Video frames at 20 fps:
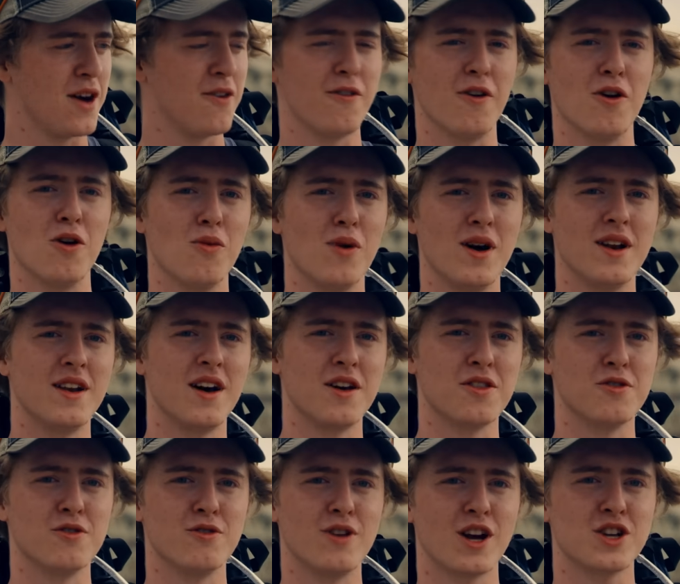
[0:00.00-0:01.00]
how far it went in
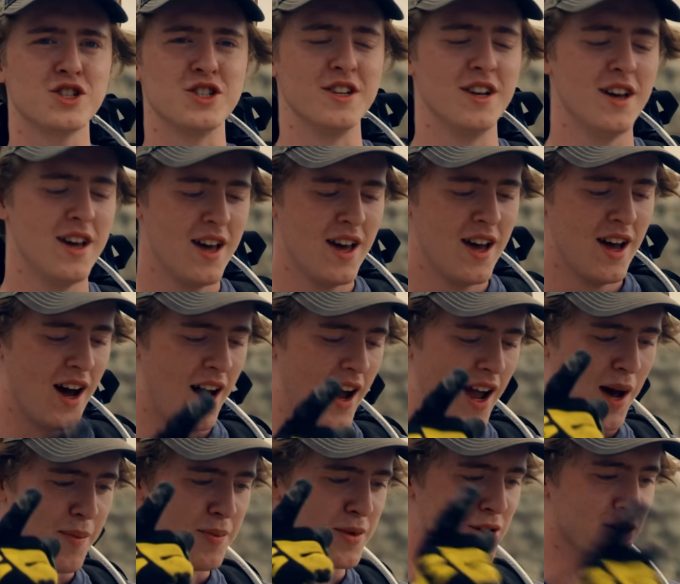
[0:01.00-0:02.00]
either direction, I
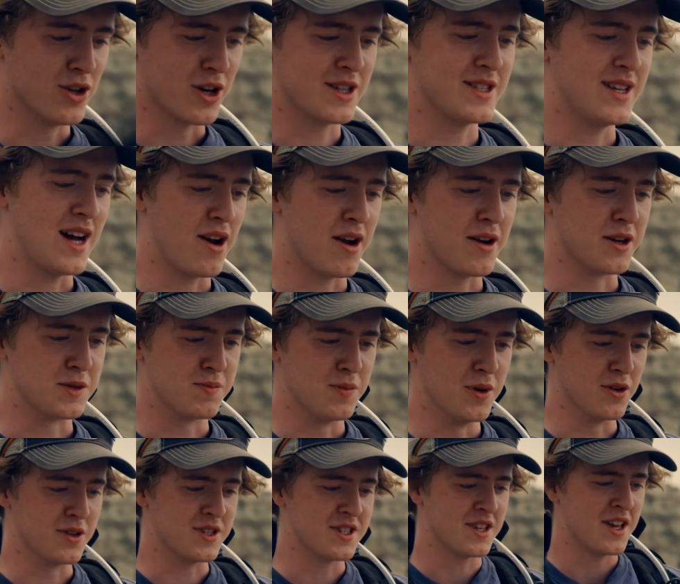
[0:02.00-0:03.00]
happened to look down at his
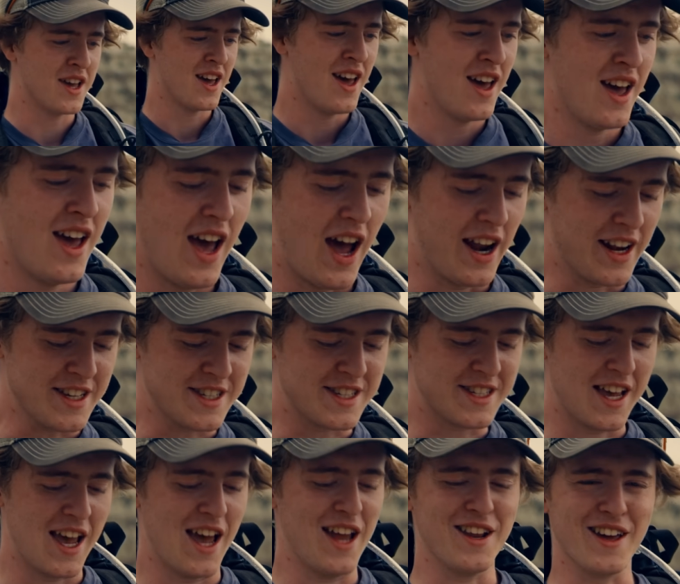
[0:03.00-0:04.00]
boots, and he's
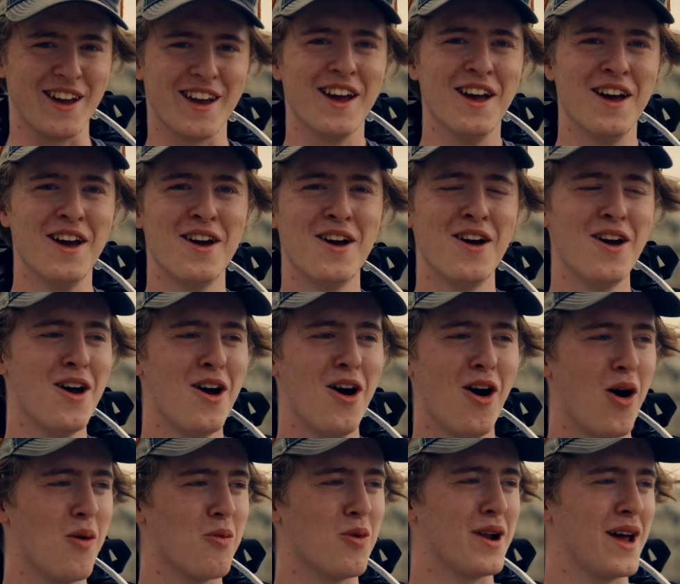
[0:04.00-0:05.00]
standing
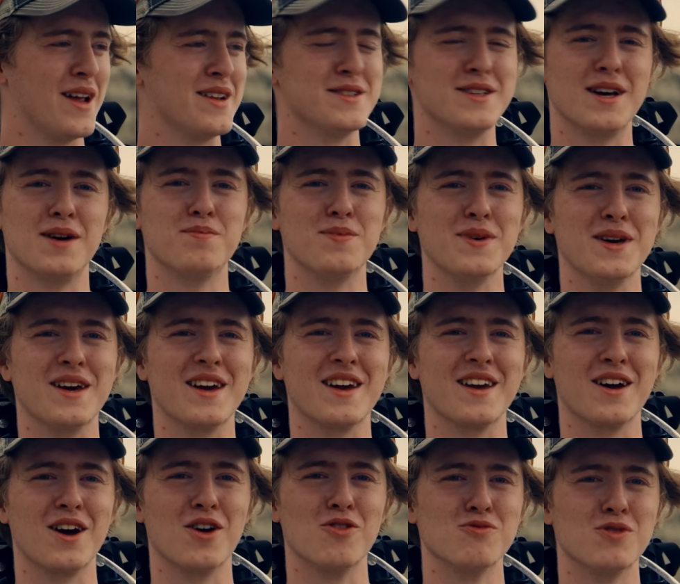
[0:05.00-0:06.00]
on what ended up
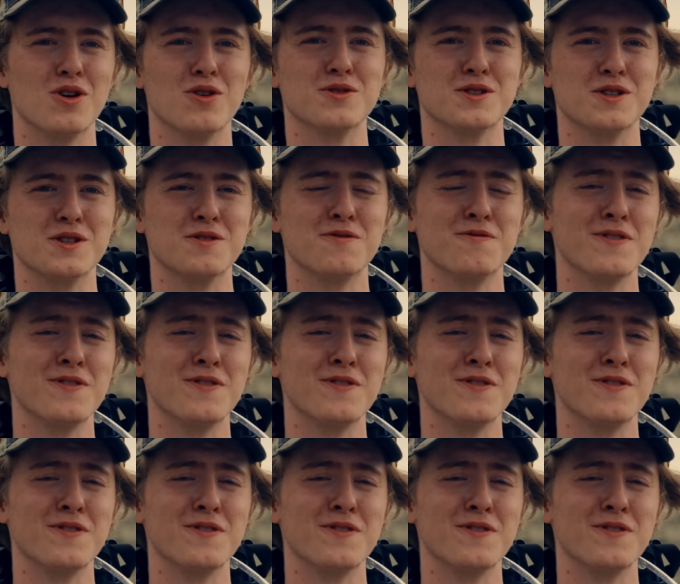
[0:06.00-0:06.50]
being uh, Rose's